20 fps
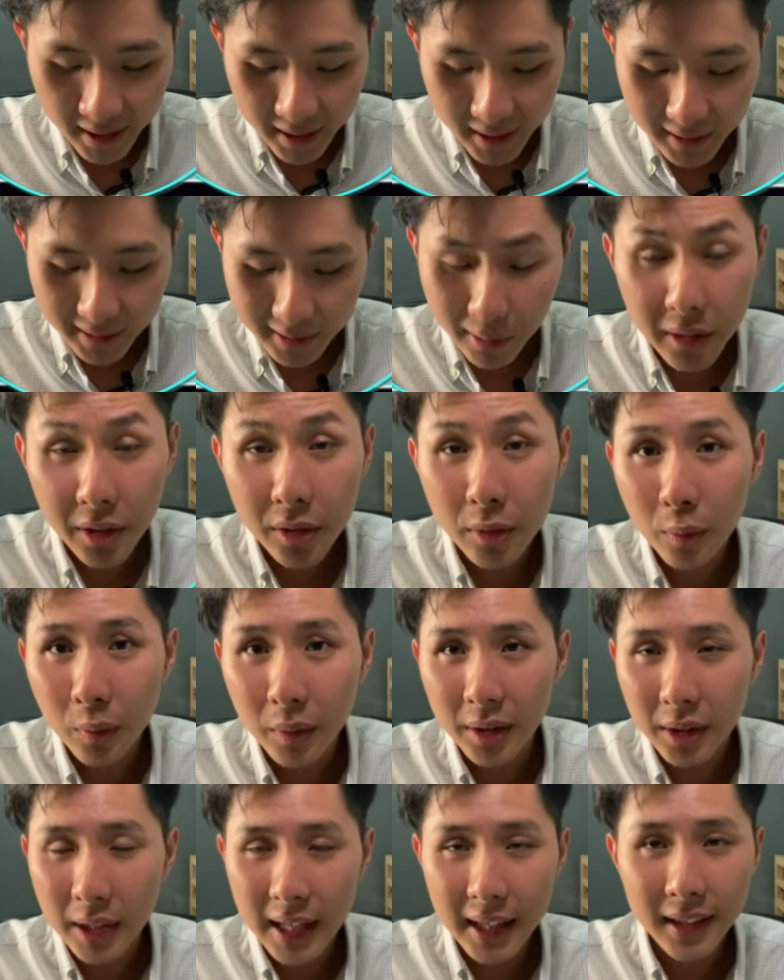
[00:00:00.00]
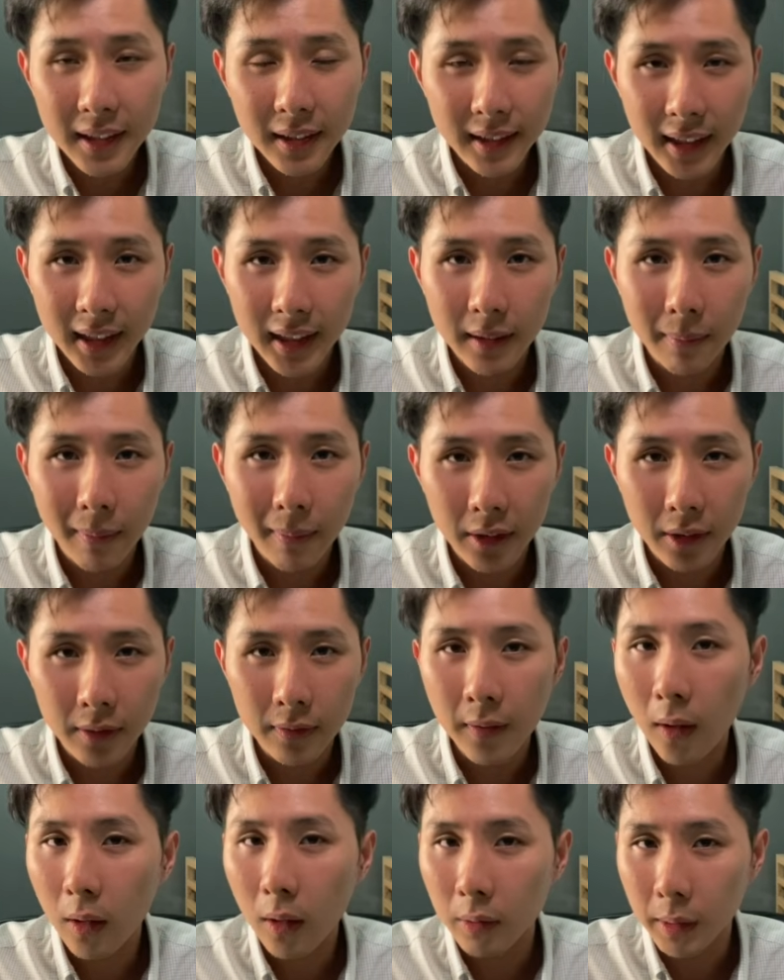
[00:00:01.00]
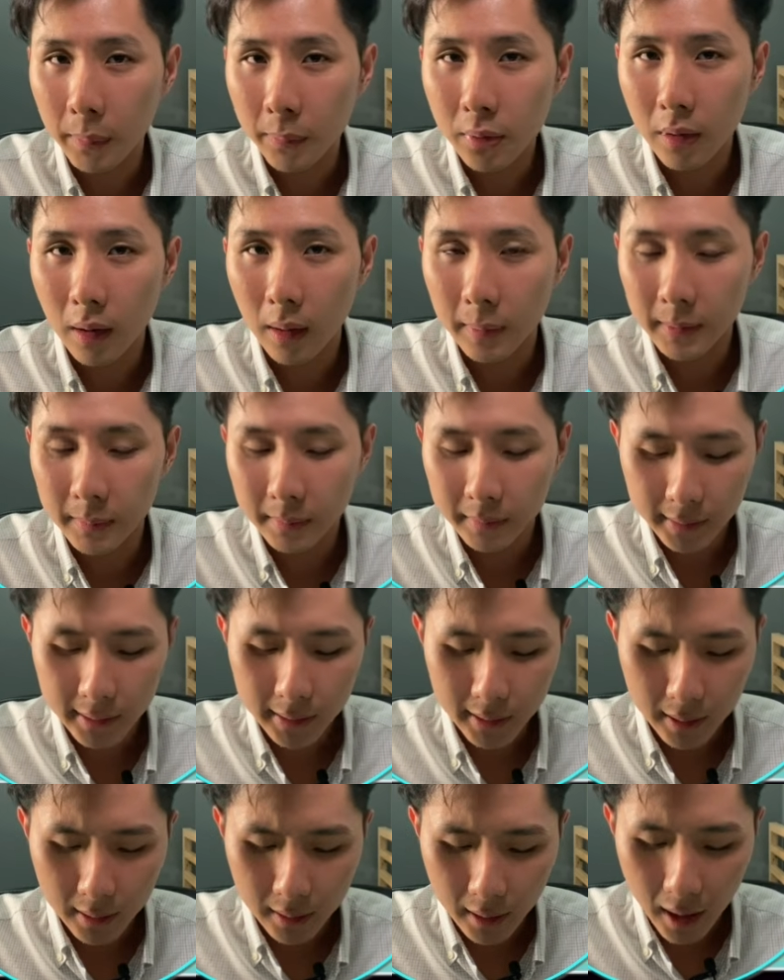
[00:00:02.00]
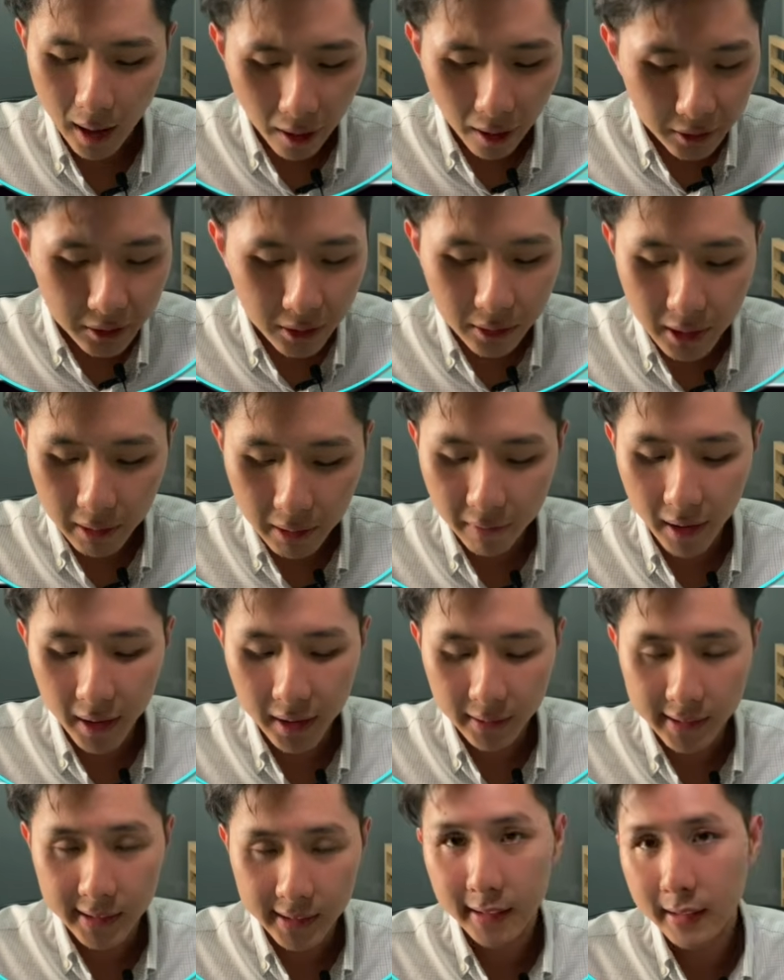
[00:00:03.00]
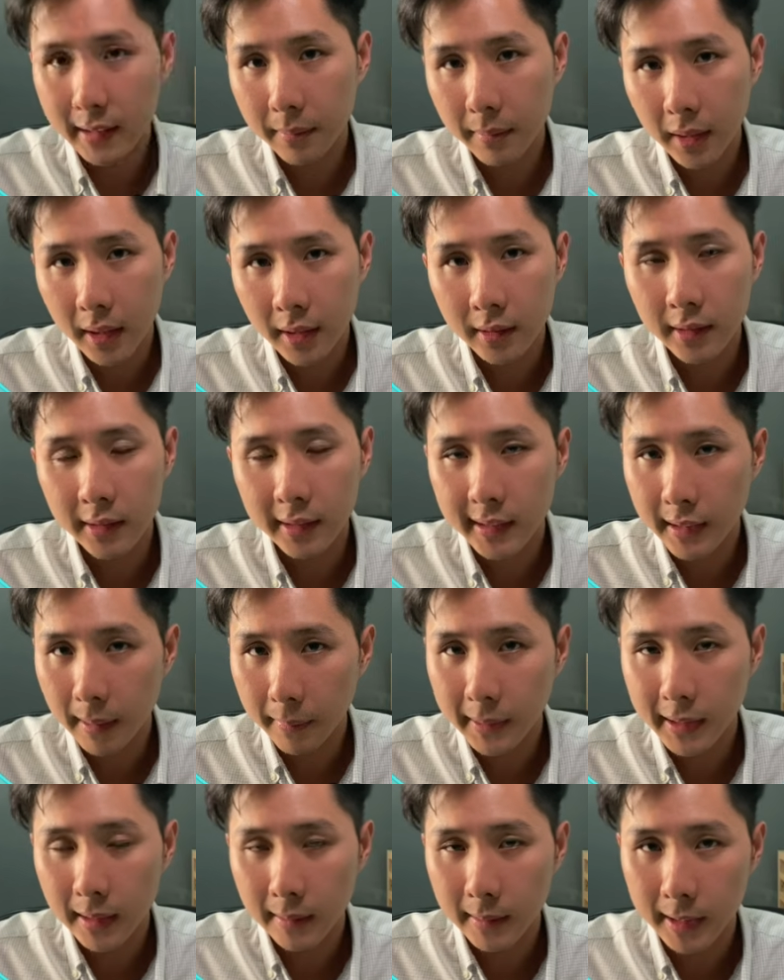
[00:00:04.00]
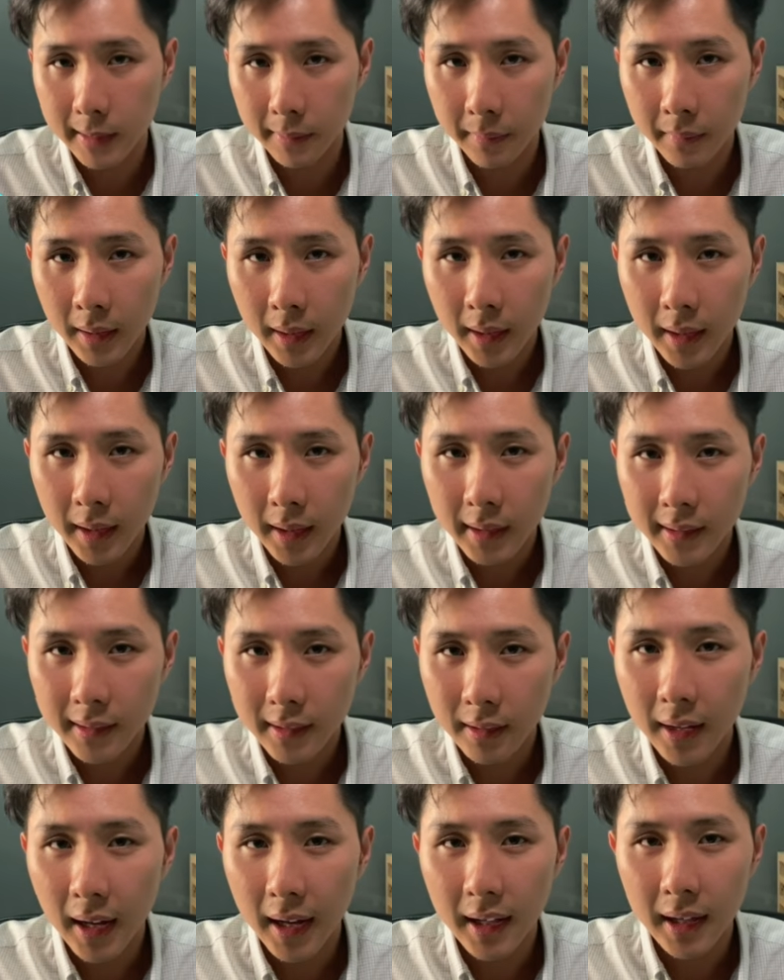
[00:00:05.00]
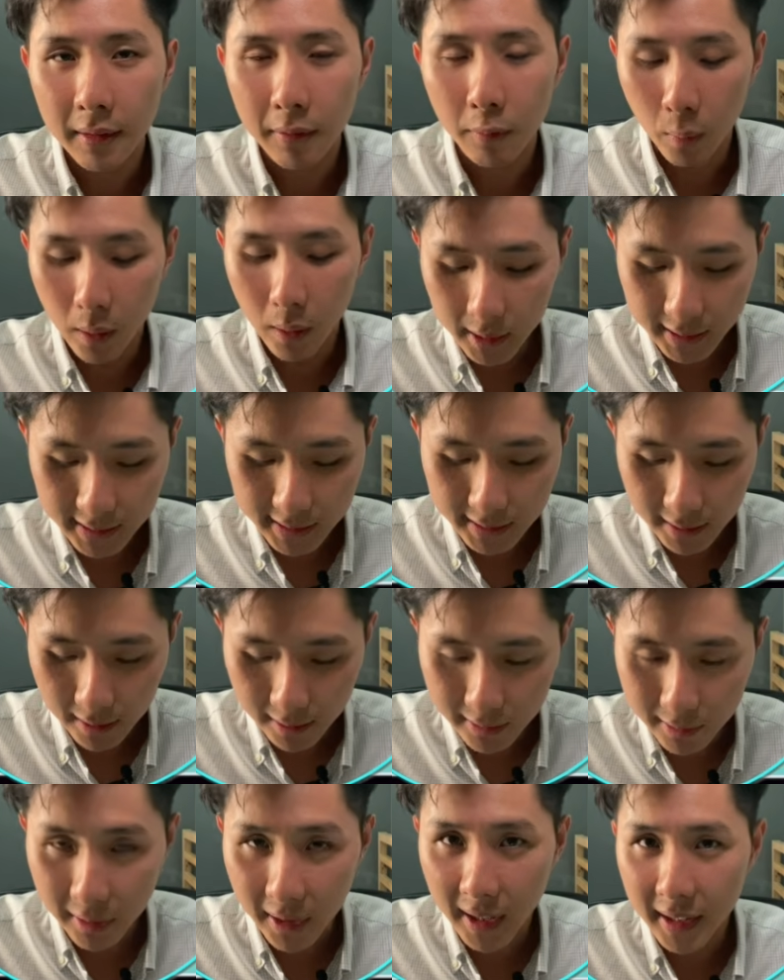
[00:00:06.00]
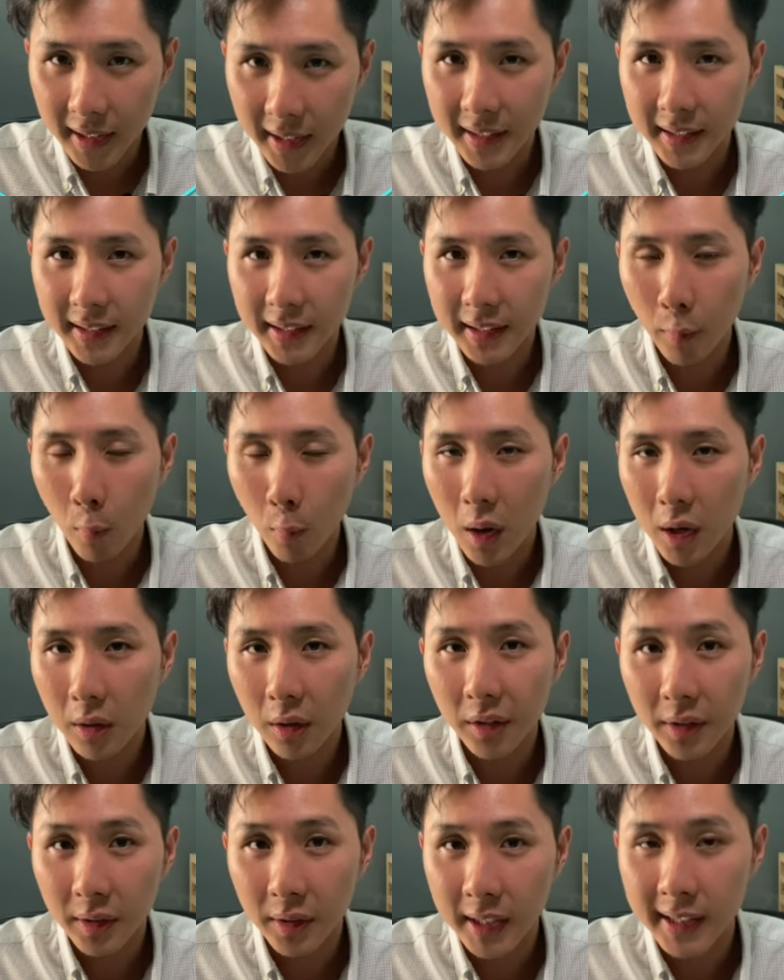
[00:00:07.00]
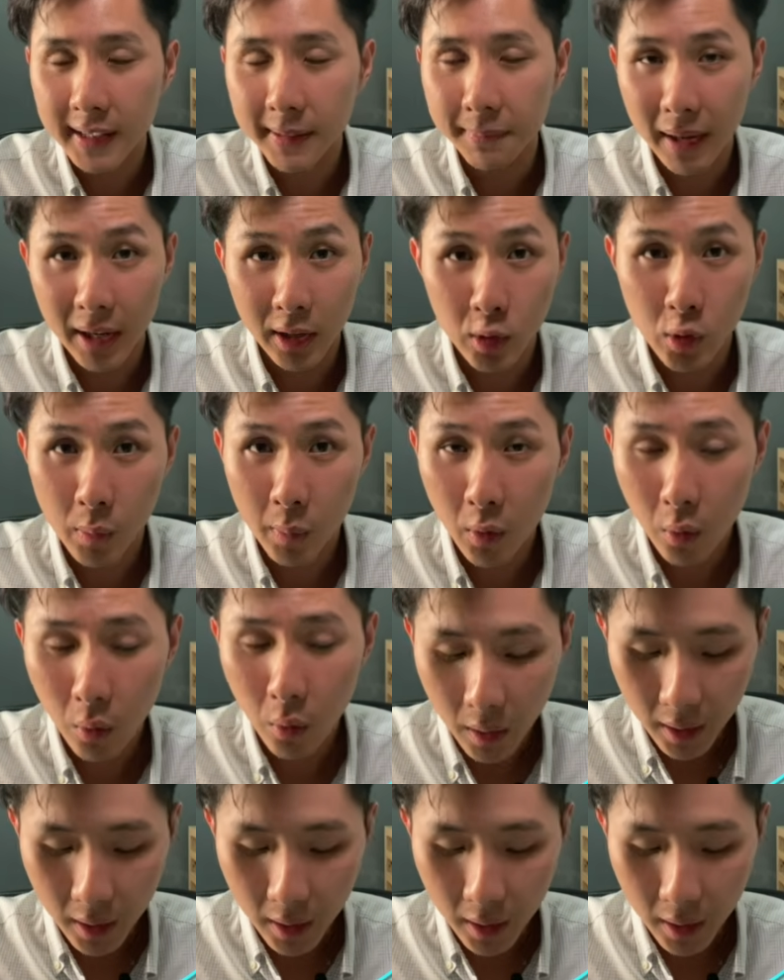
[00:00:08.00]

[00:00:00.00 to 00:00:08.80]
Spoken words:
so you need to think about the following problem. How do you divide your system into subsystems so that it works, so that the workload is manageable?